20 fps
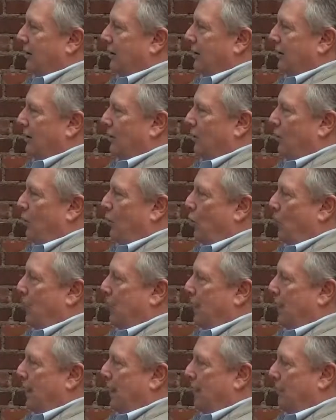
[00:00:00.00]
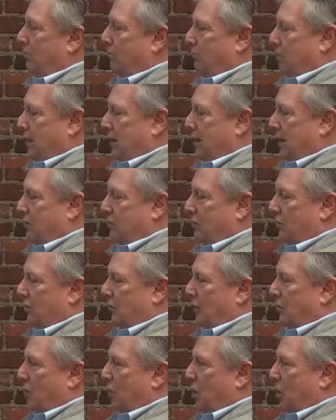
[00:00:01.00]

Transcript: And you're hoping that potentially